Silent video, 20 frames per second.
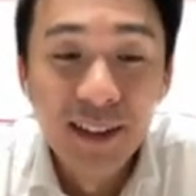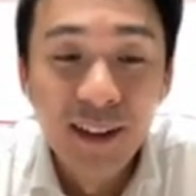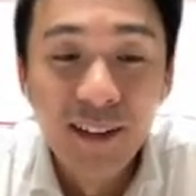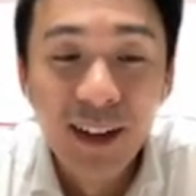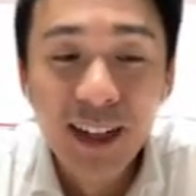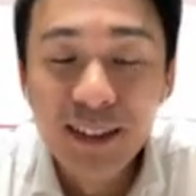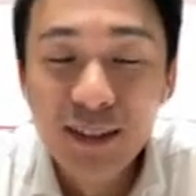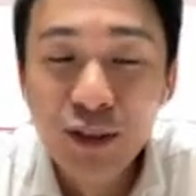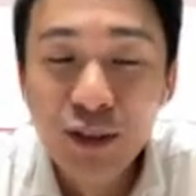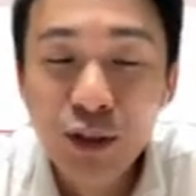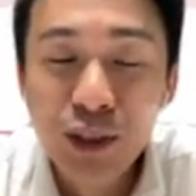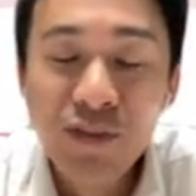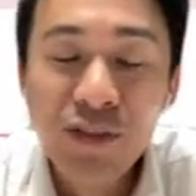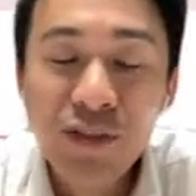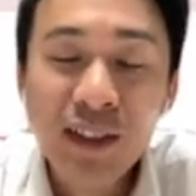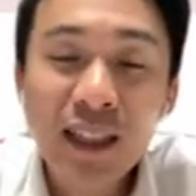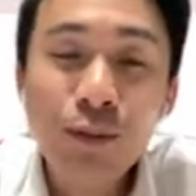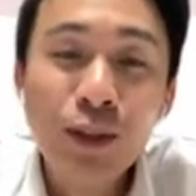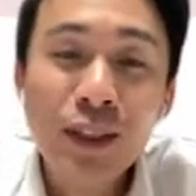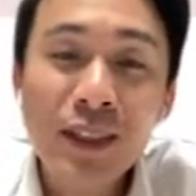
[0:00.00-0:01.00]
All right, so
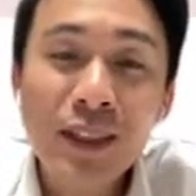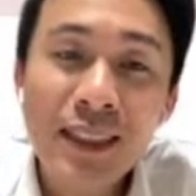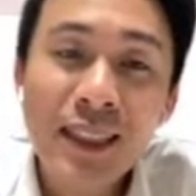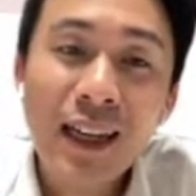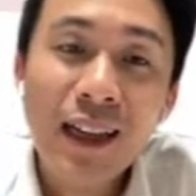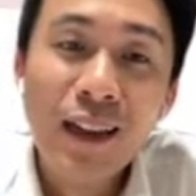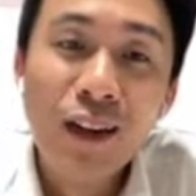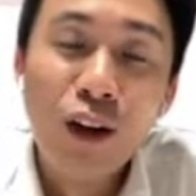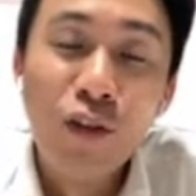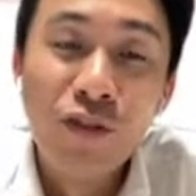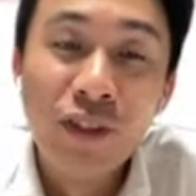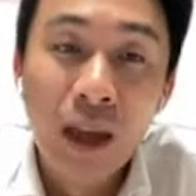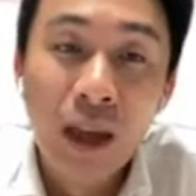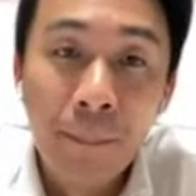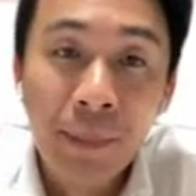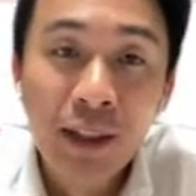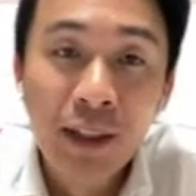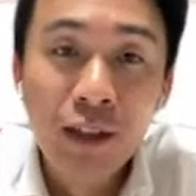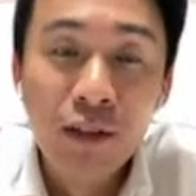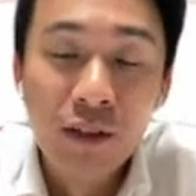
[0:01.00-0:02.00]
definitely we see a lot of
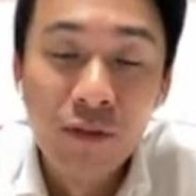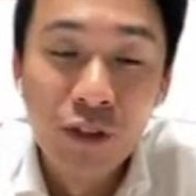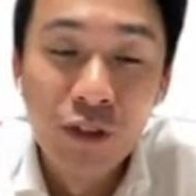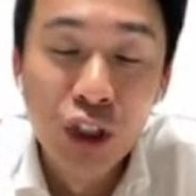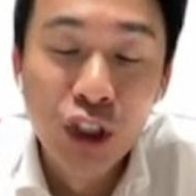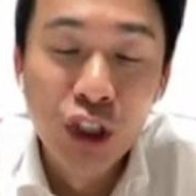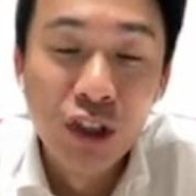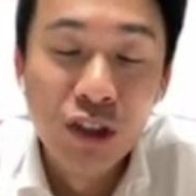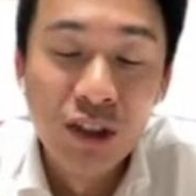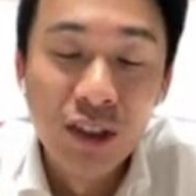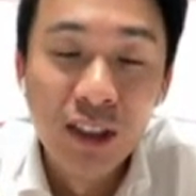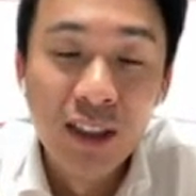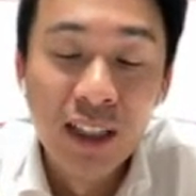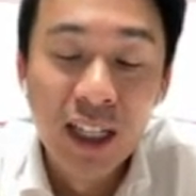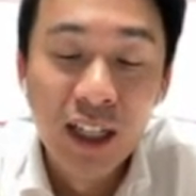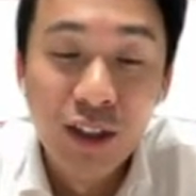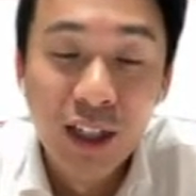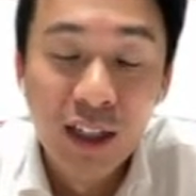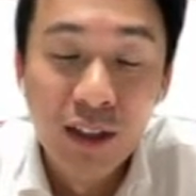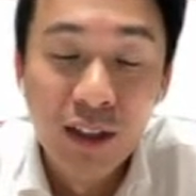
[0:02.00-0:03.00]
capital efficiency
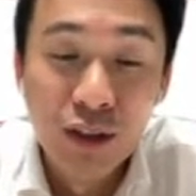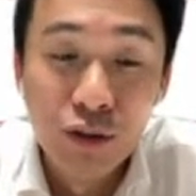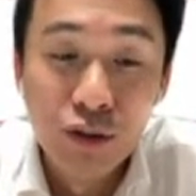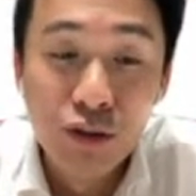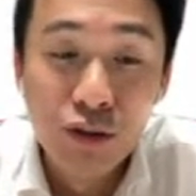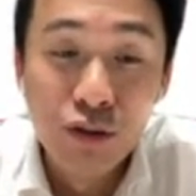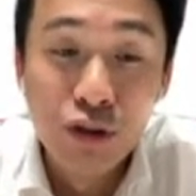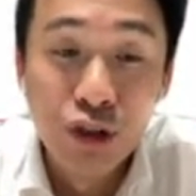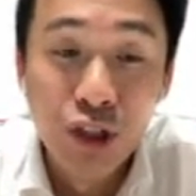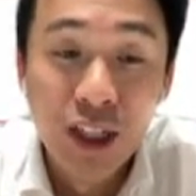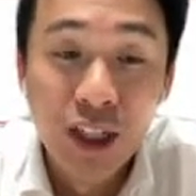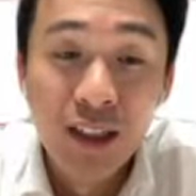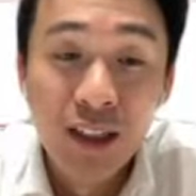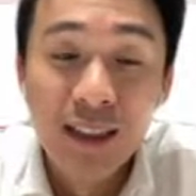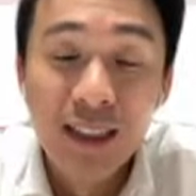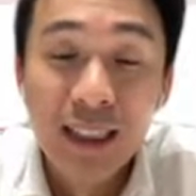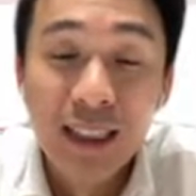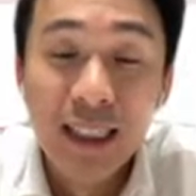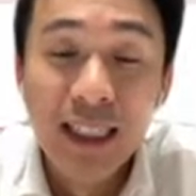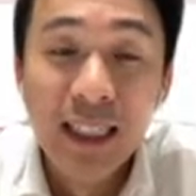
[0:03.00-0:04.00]
that you can use to trade
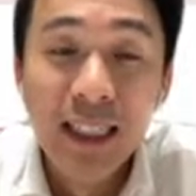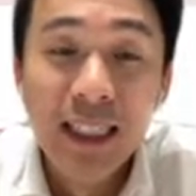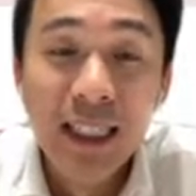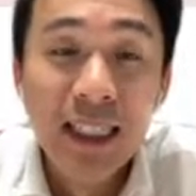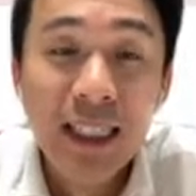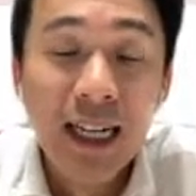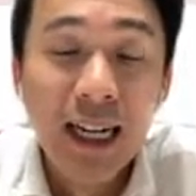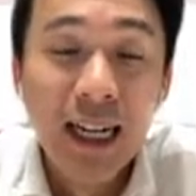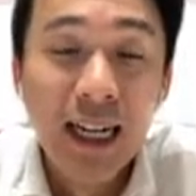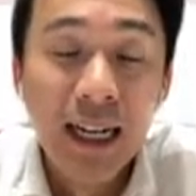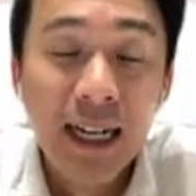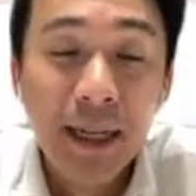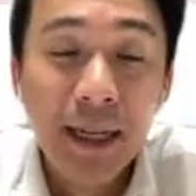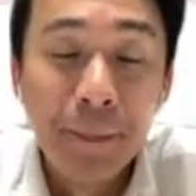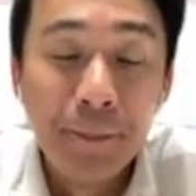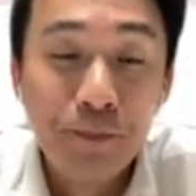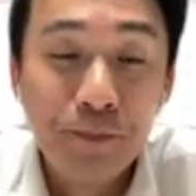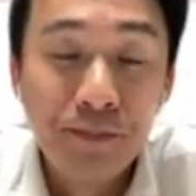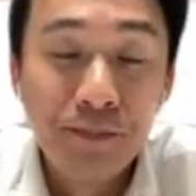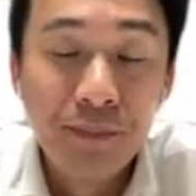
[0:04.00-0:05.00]
the
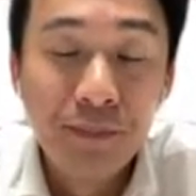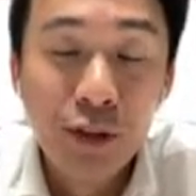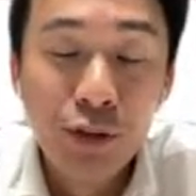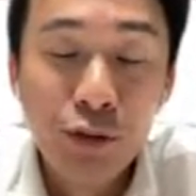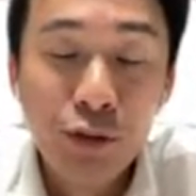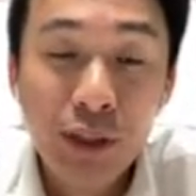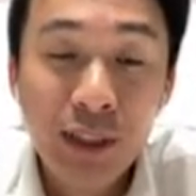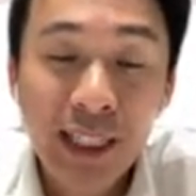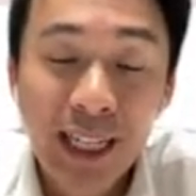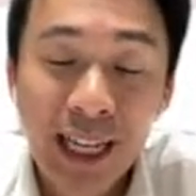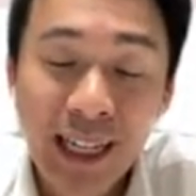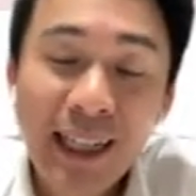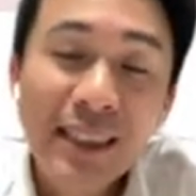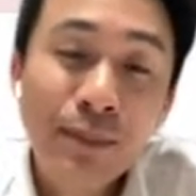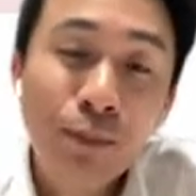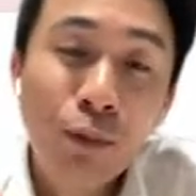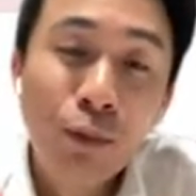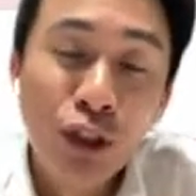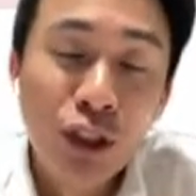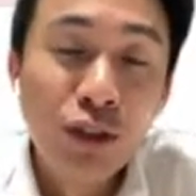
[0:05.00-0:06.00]
um, to gain
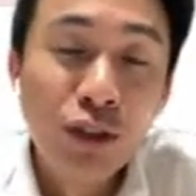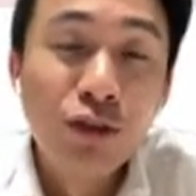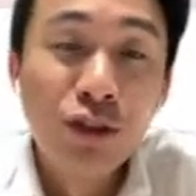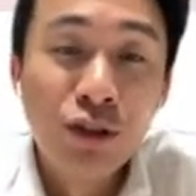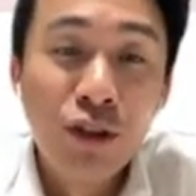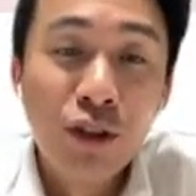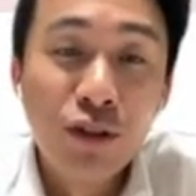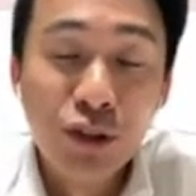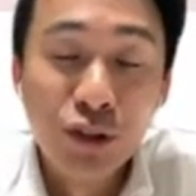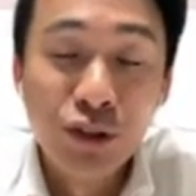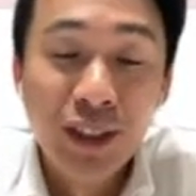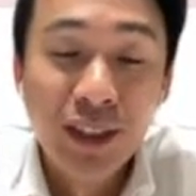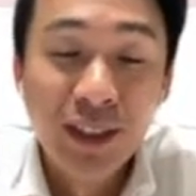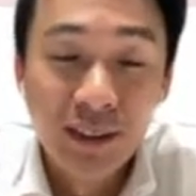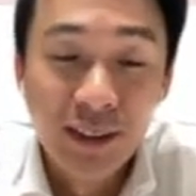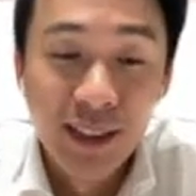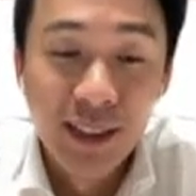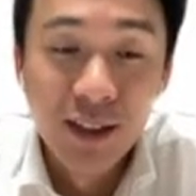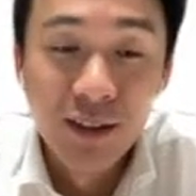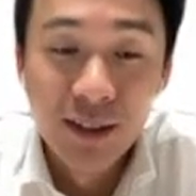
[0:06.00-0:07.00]
exposure to stocks using
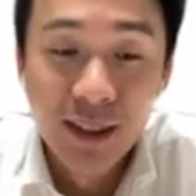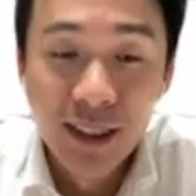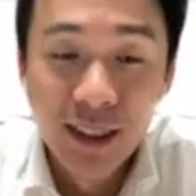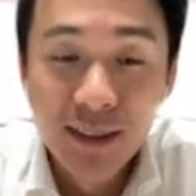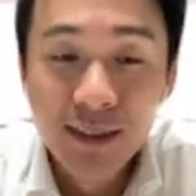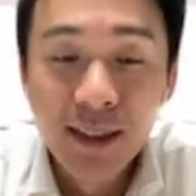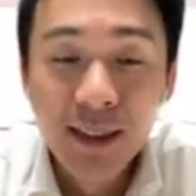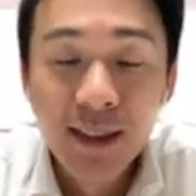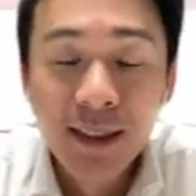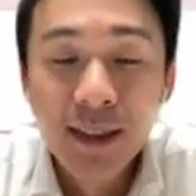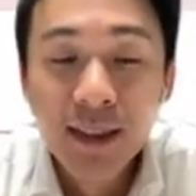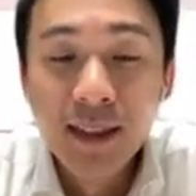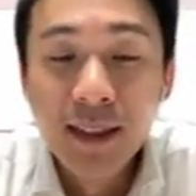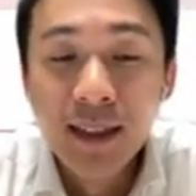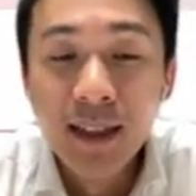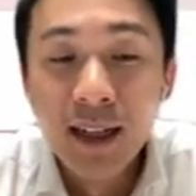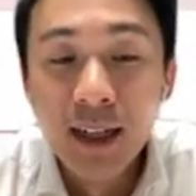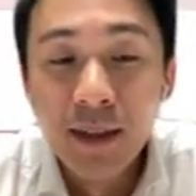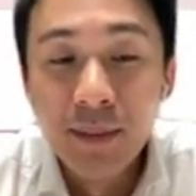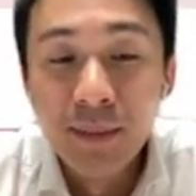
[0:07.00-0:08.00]
the DLCs,
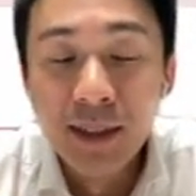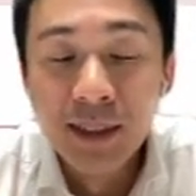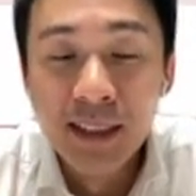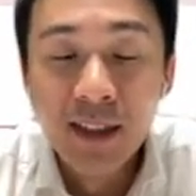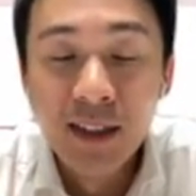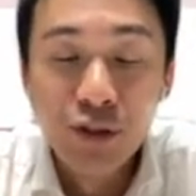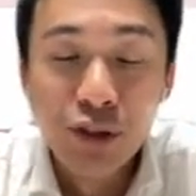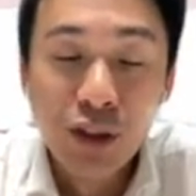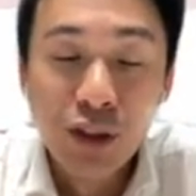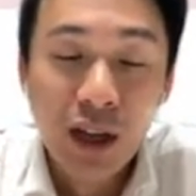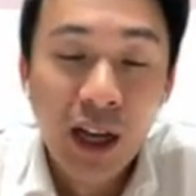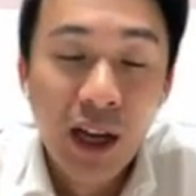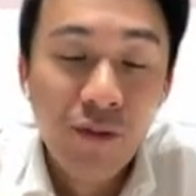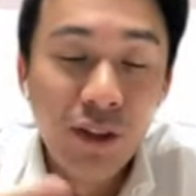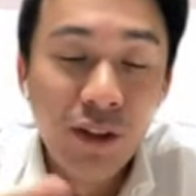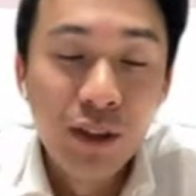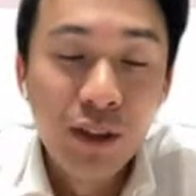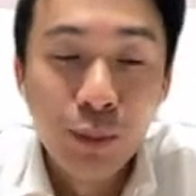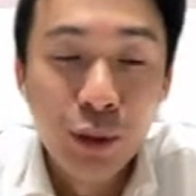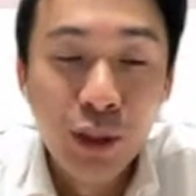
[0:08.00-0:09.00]
uh, instead of
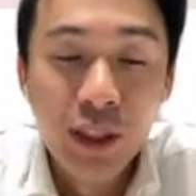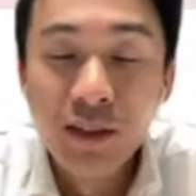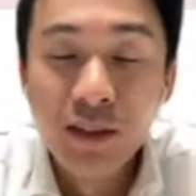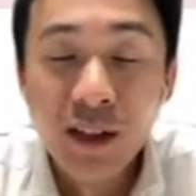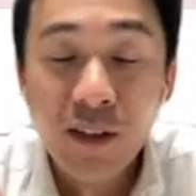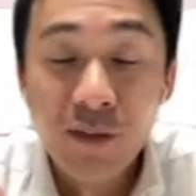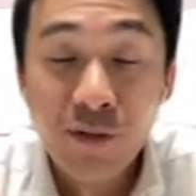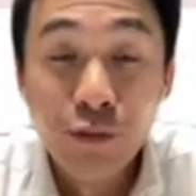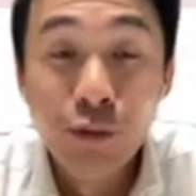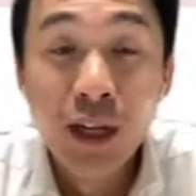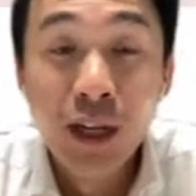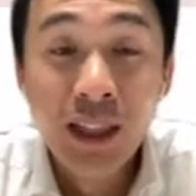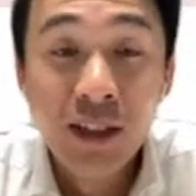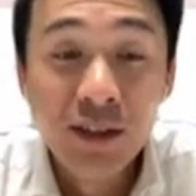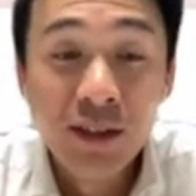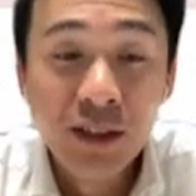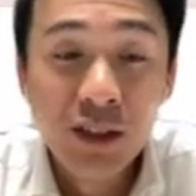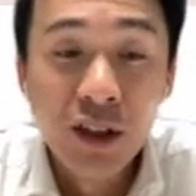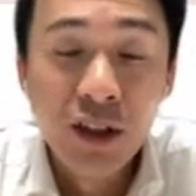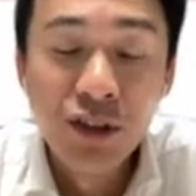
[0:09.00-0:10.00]
having to put in a full eight
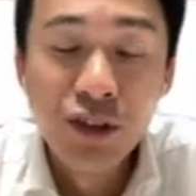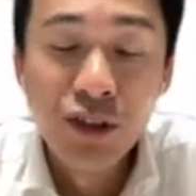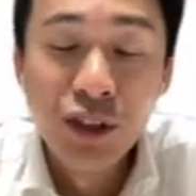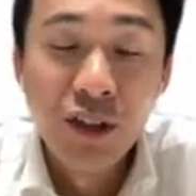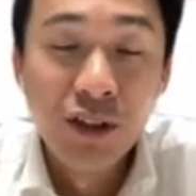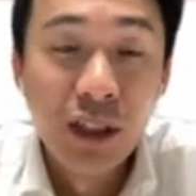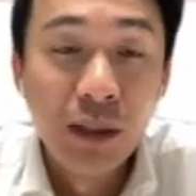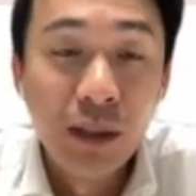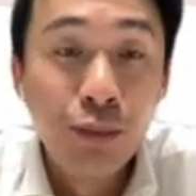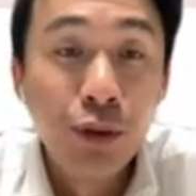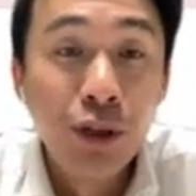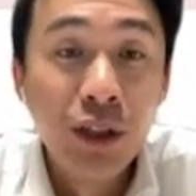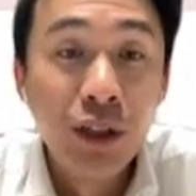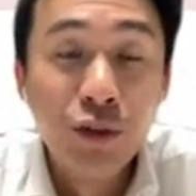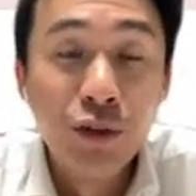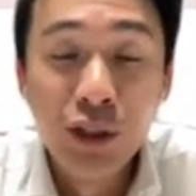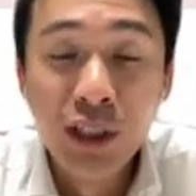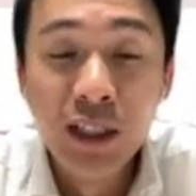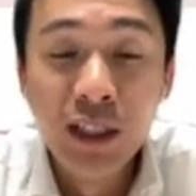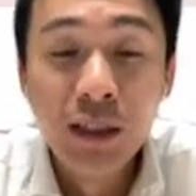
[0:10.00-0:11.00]
thousand dollars, you can only put in
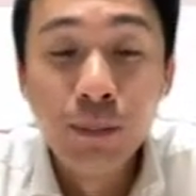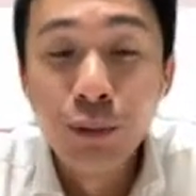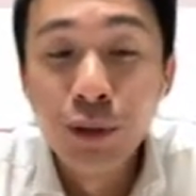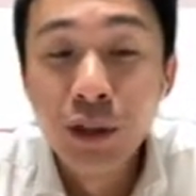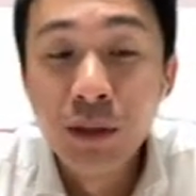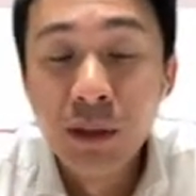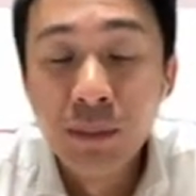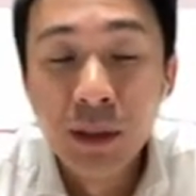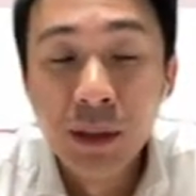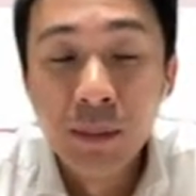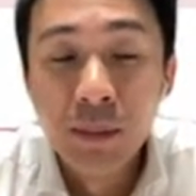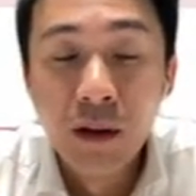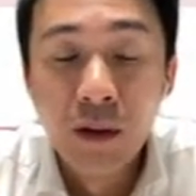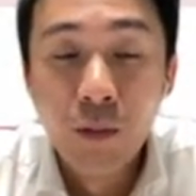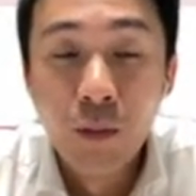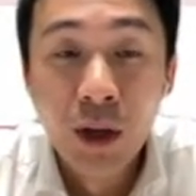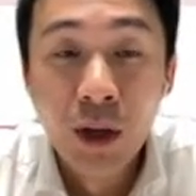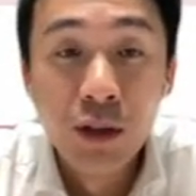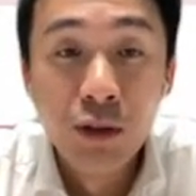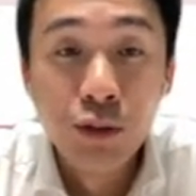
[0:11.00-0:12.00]
you need to put in maybe about
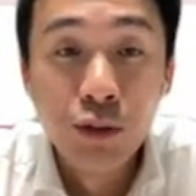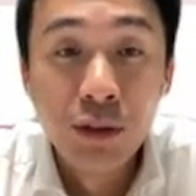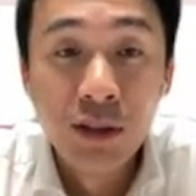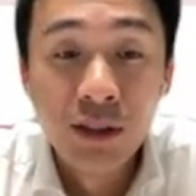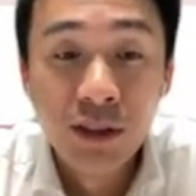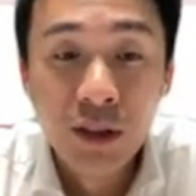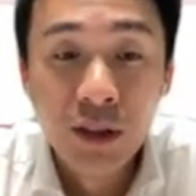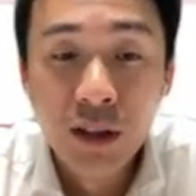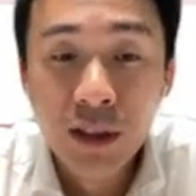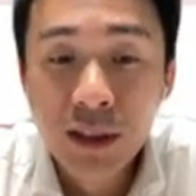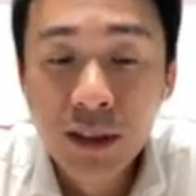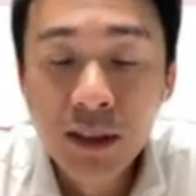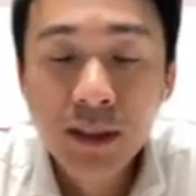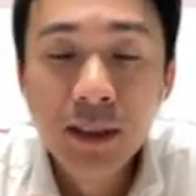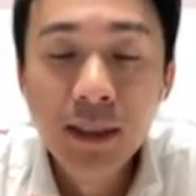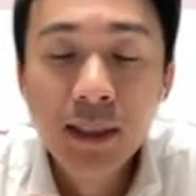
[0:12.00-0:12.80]
one or two thousand dollars.